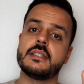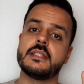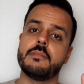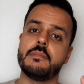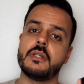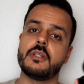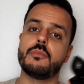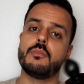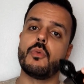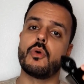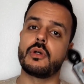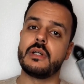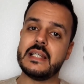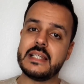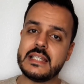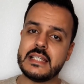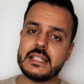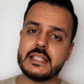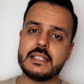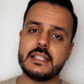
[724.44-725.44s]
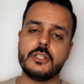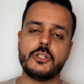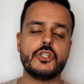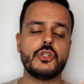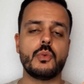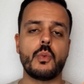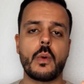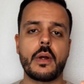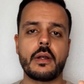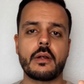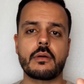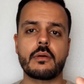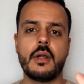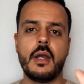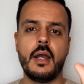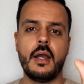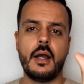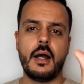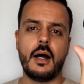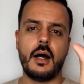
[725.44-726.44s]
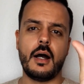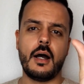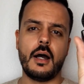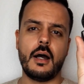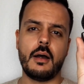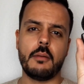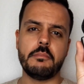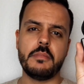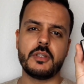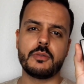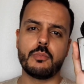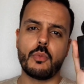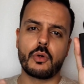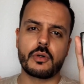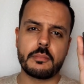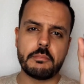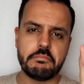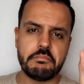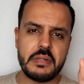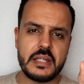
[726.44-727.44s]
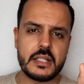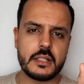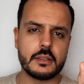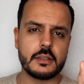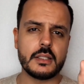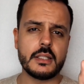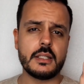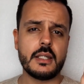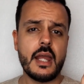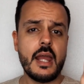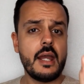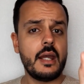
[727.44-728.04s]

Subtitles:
a bit more easy to wear, a bit more appealing.